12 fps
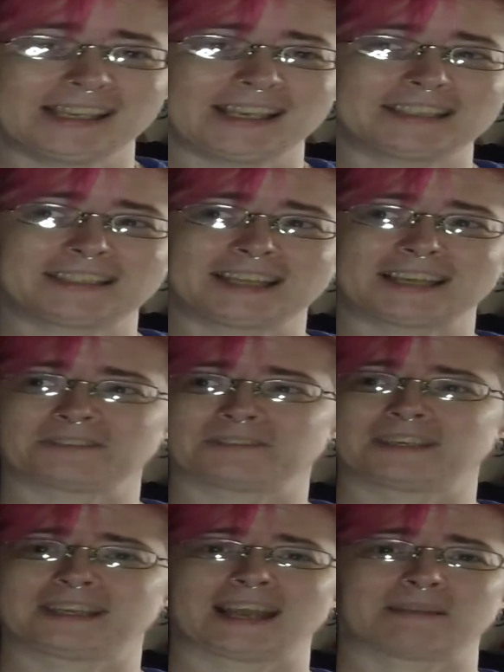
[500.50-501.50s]
it, I don't
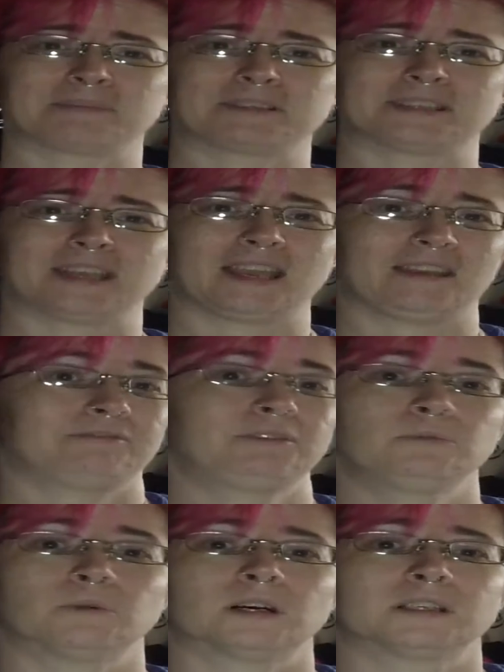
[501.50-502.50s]
think it happens to
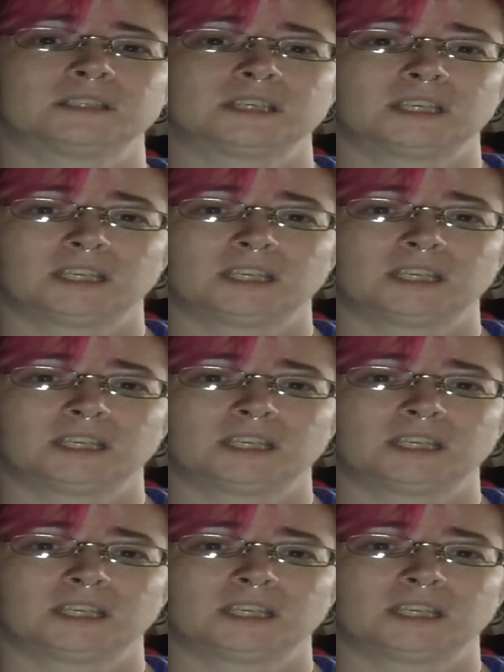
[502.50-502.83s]
everyone.